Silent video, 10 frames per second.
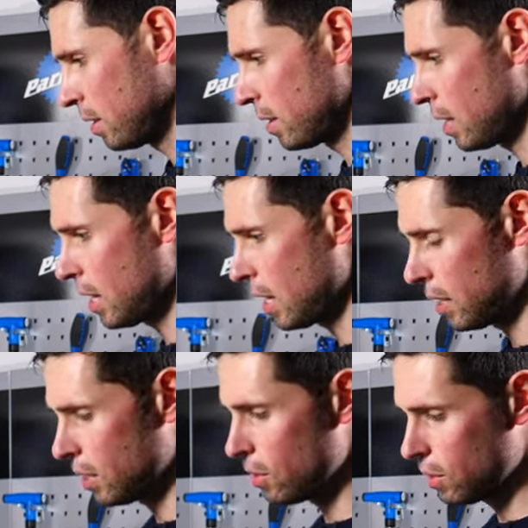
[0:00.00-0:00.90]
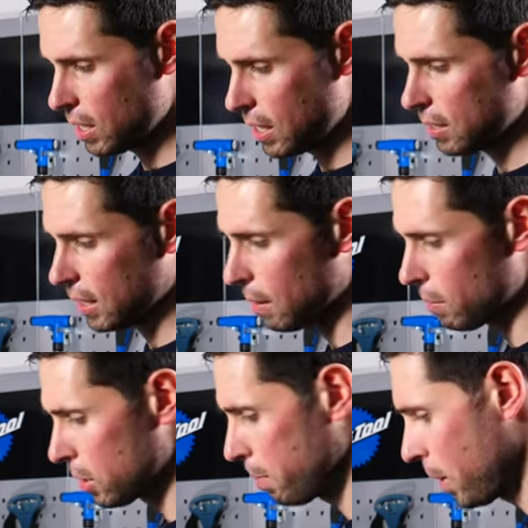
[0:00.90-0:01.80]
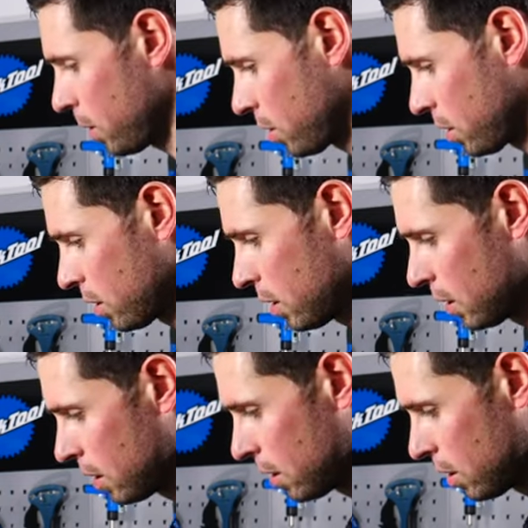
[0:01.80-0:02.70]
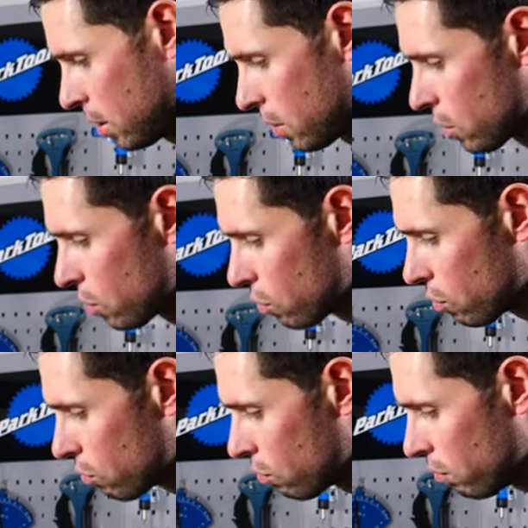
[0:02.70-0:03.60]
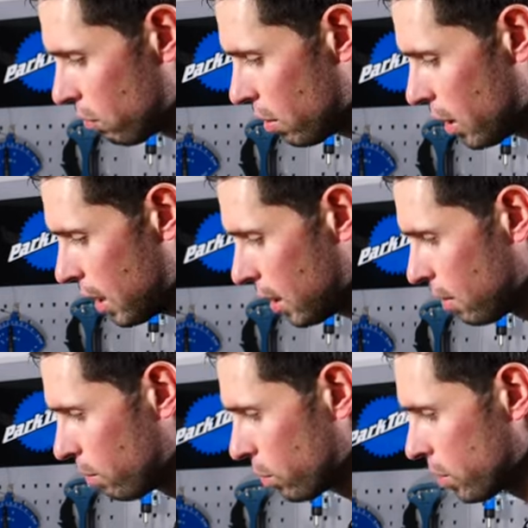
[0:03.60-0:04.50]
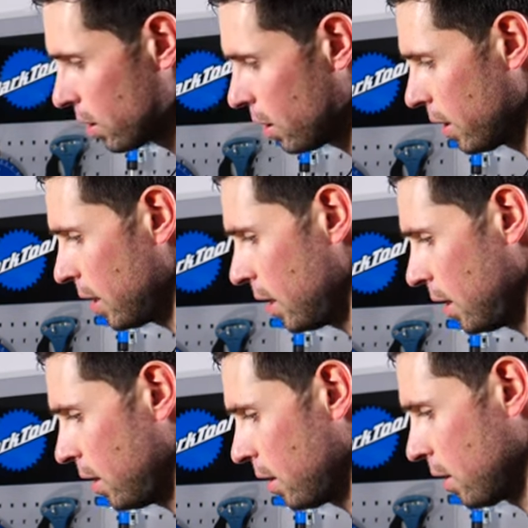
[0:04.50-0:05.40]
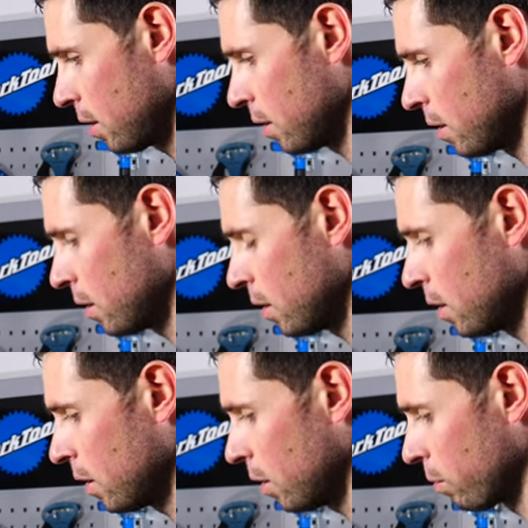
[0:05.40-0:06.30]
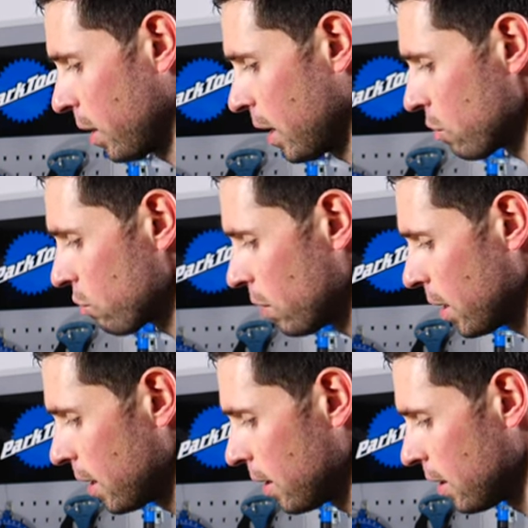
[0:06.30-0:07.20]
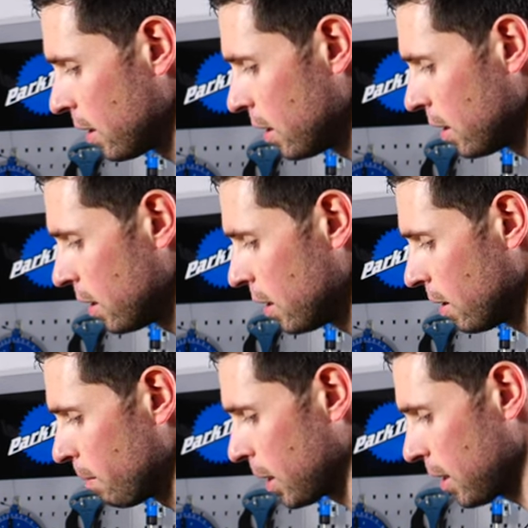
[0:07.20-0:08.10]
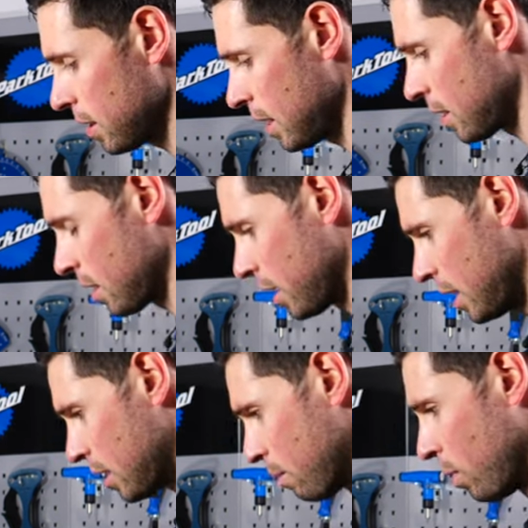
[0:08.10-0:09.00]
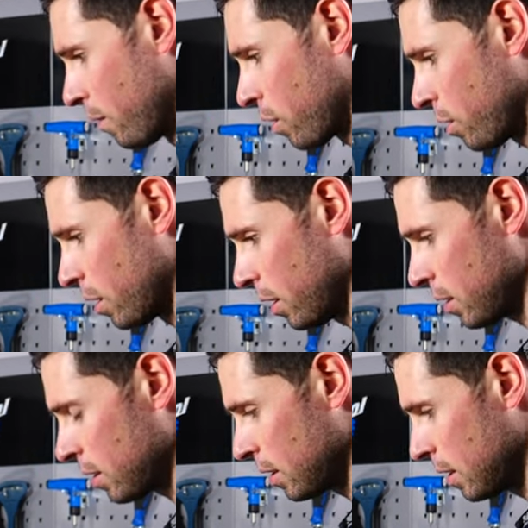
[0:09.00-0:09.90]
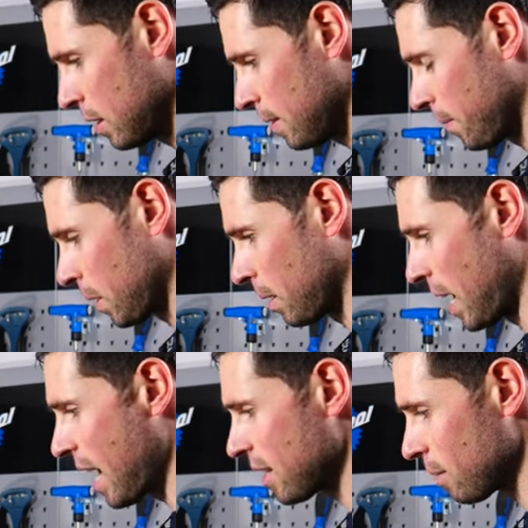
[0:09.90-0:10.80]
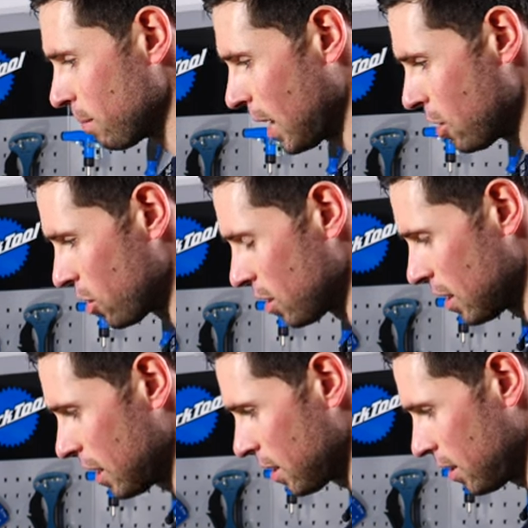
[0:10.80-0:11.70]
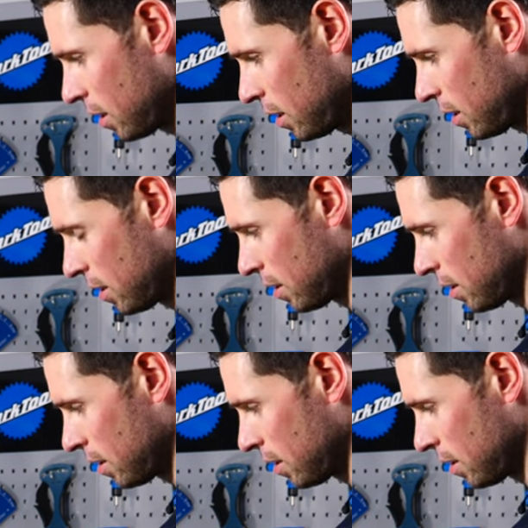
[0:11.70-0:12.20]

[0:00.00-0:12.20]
Is there, use this to keep the spokes straight. We'll start here, hold that straight. Because this side needs to move across, I'm gonna add some tension to this side,